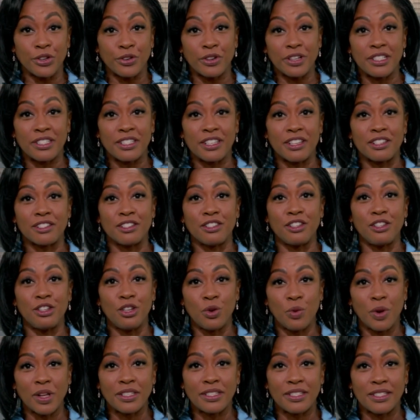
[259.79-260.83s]
Turek says
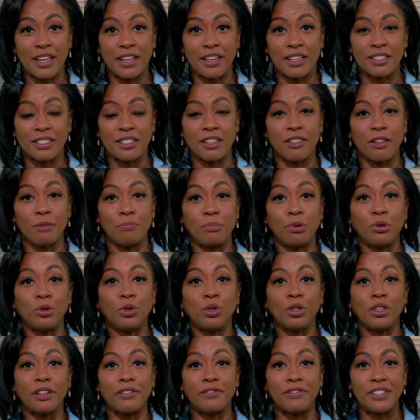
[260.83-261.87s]
the USA is in the
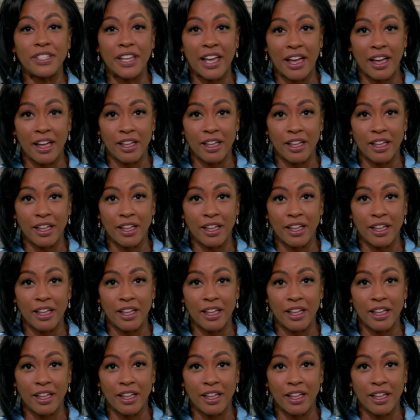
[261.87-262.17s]
pool of